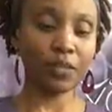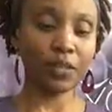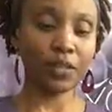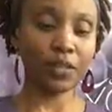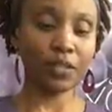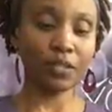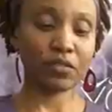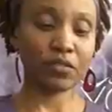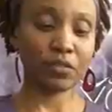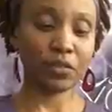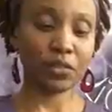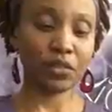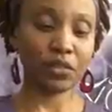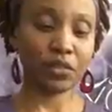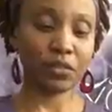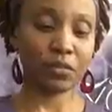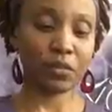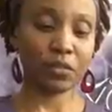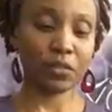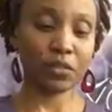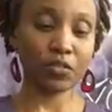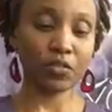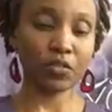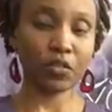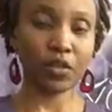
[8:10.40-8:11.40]
this really
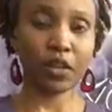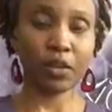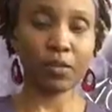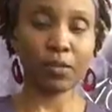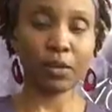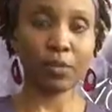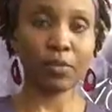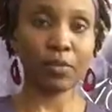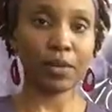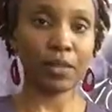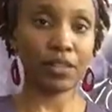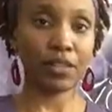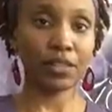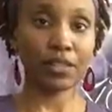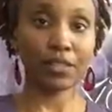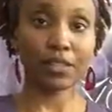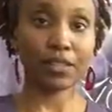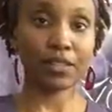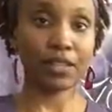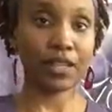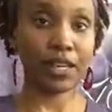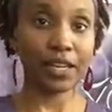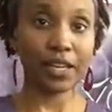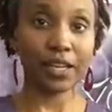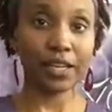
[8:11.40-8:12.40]
smells great. My
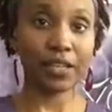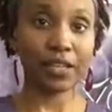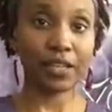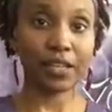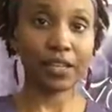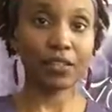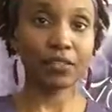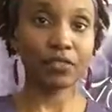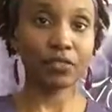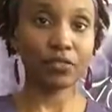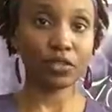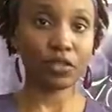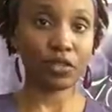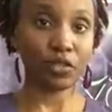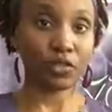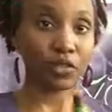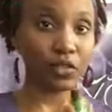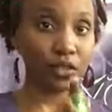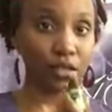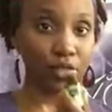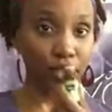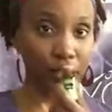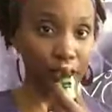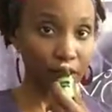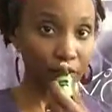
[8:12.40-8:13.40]
patients like it. I use it
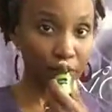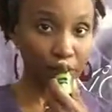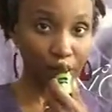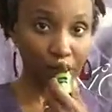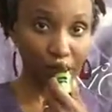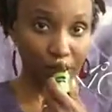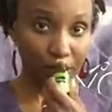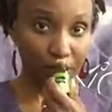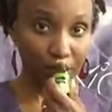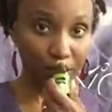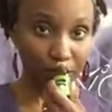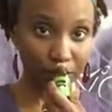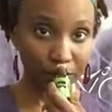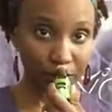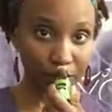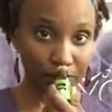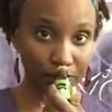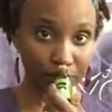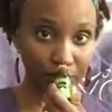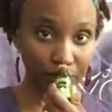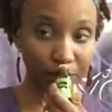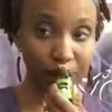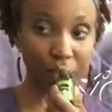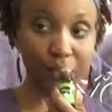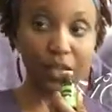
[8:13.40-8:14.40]
on a lot of patients.
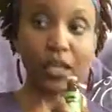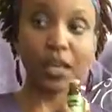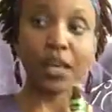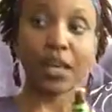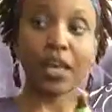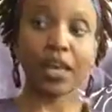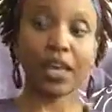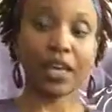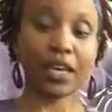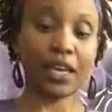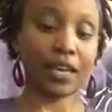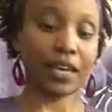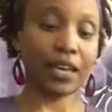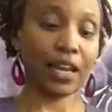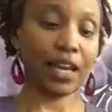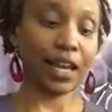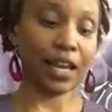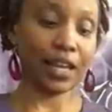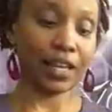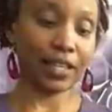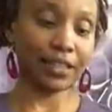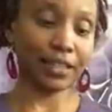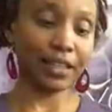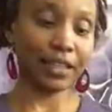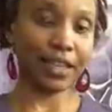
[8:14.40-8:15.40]
And
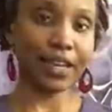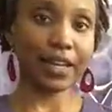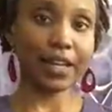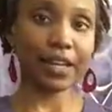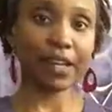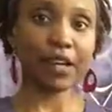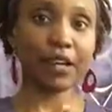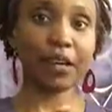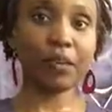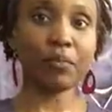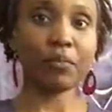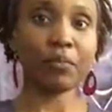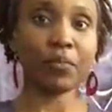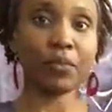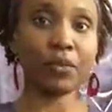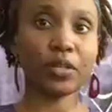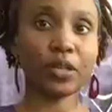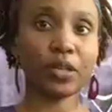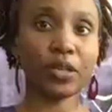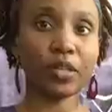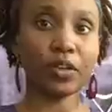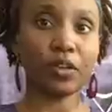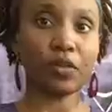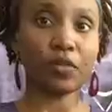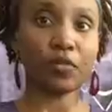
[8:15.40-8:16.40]
I like
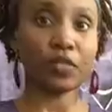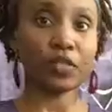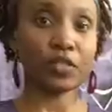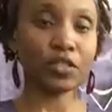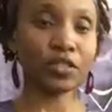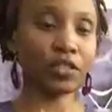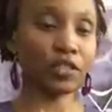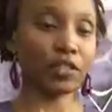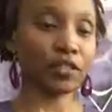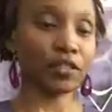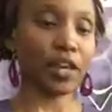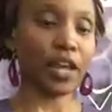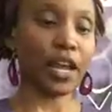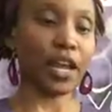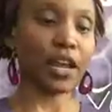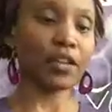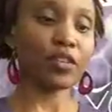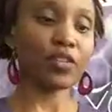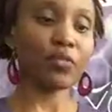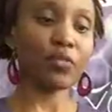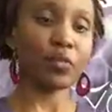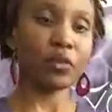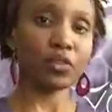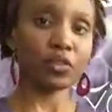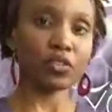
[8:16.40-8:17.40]
putting it over certain
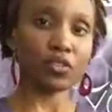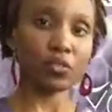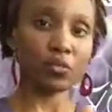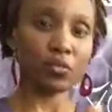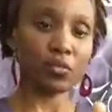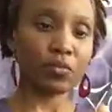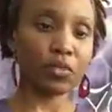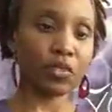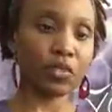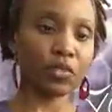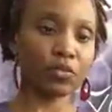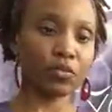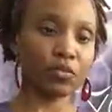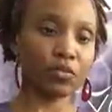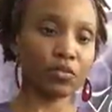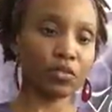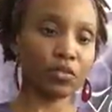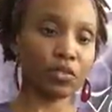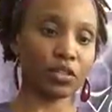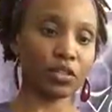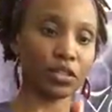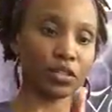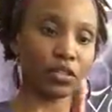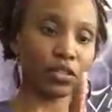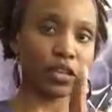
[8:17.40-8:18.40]
acupuncture points, so
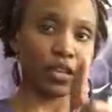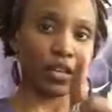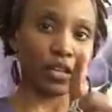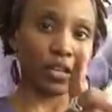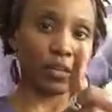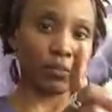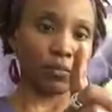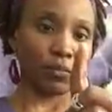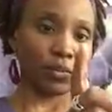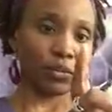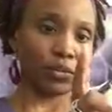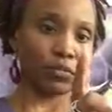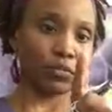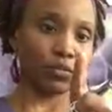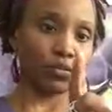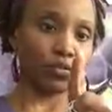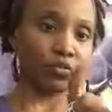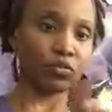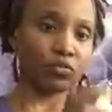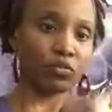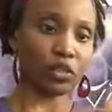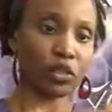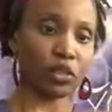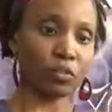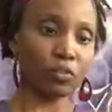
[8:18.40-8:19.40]
you can put a
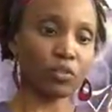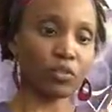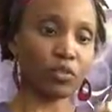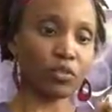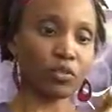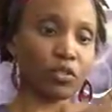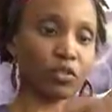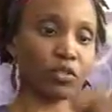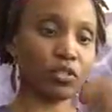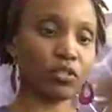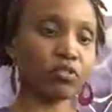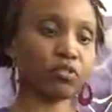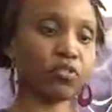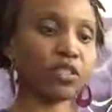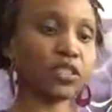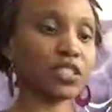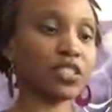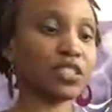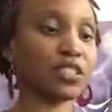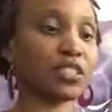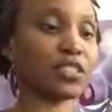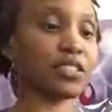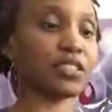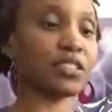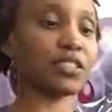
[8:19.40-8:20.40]
few drops on your
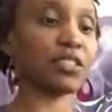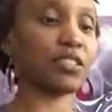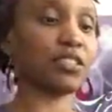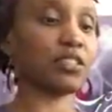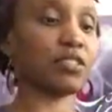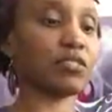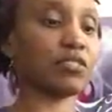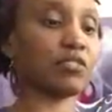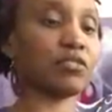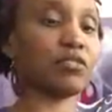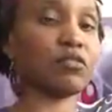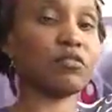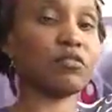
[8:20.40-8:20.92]
wrist.